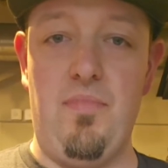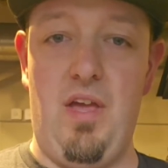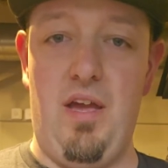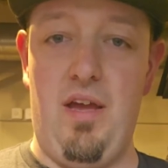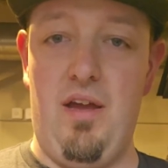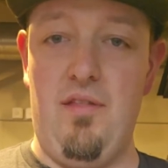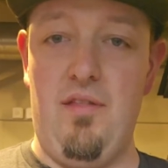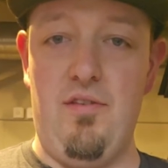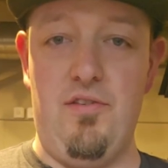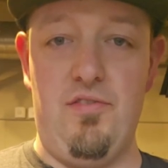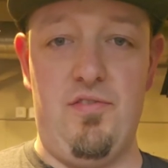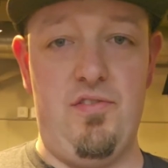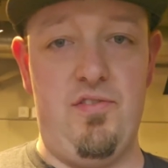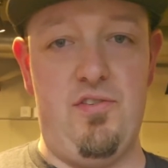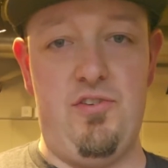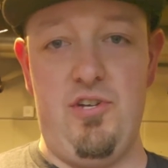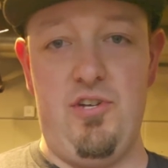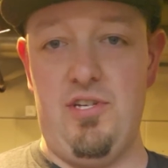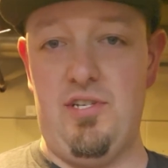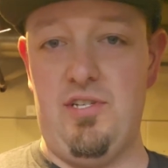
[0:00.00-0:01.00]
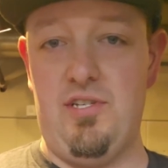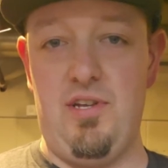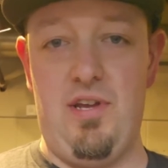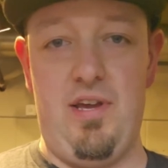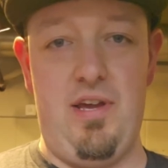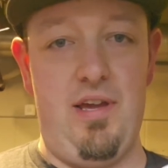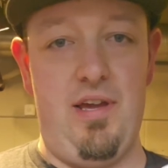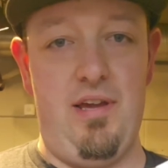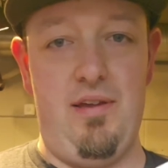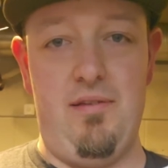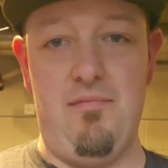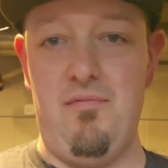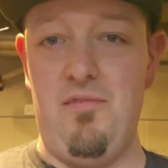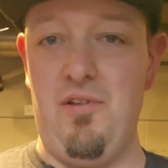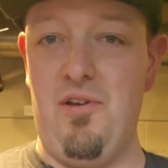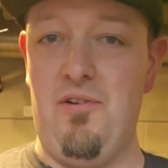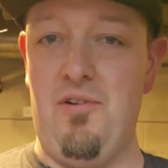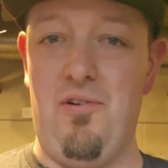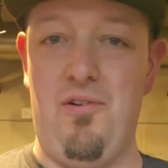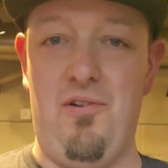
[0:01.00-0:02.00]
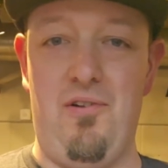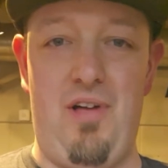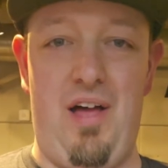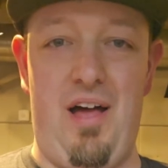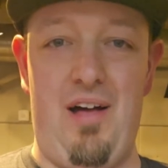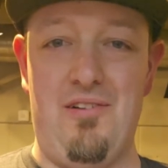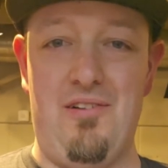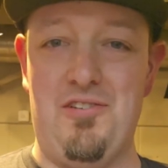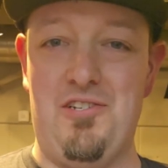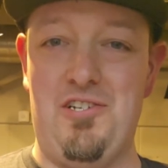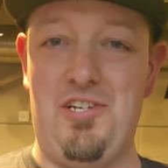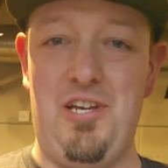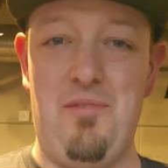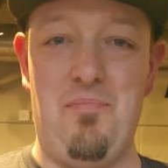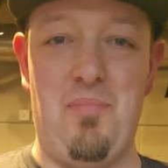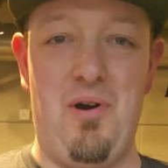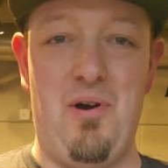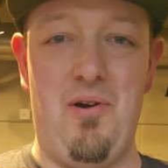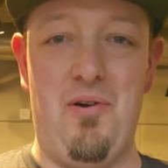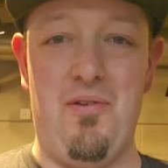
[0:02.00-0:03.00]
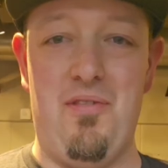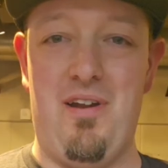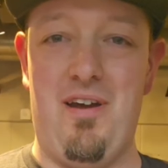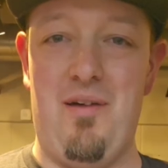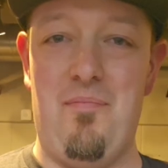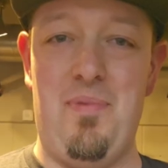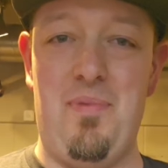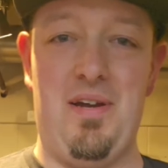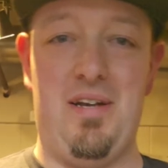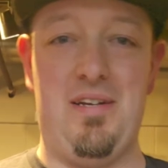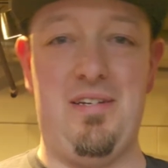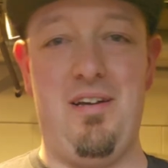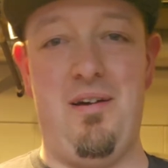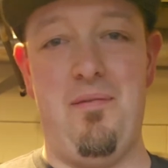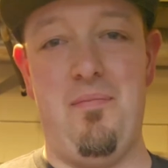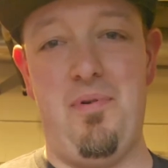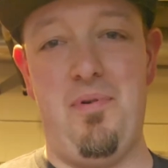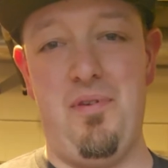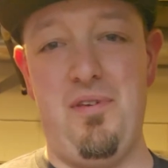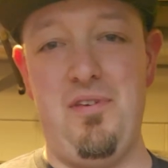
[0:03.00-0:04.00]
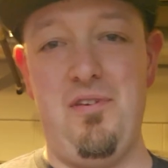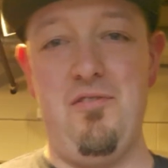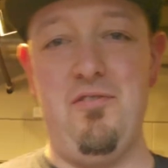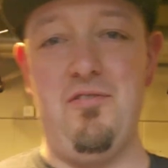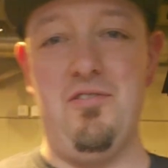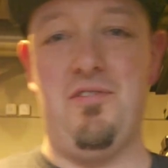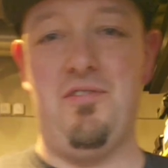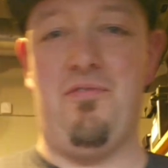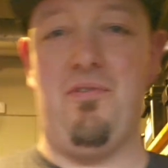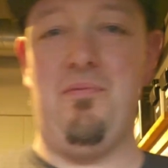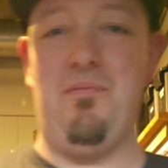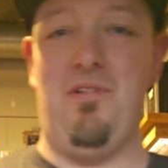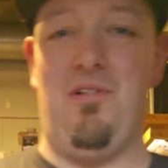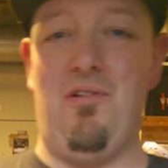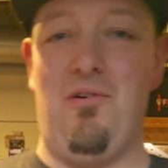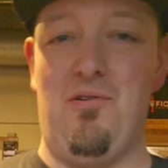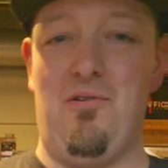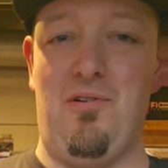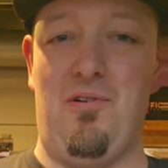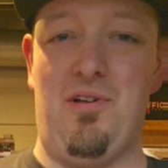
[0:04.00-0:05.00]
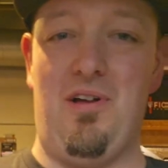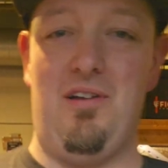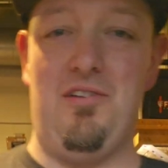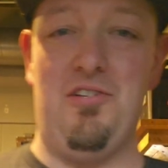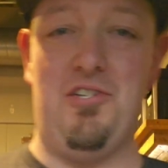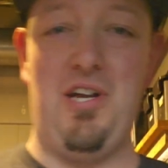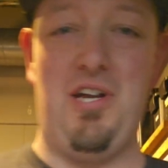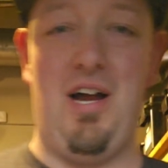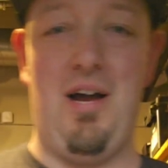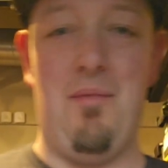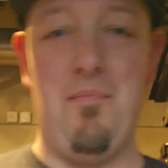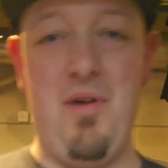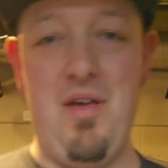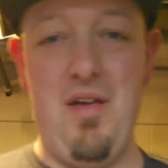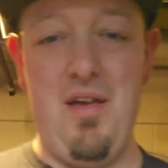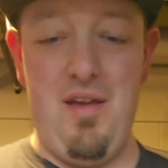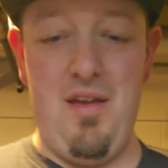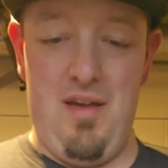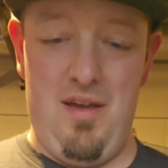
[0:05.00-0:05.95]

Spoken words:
And this is just a little El Cheapo that I picked up used from the local gun shop.